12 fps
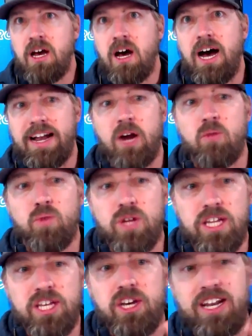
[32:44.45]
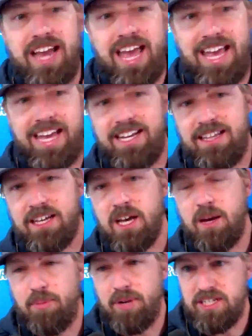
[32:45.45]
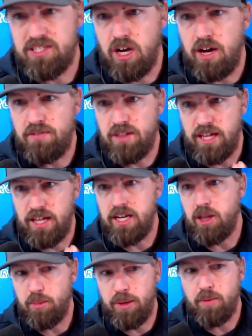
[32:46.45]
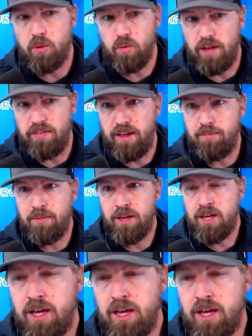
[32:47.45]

I got really good at handing the companies off and letting other people run them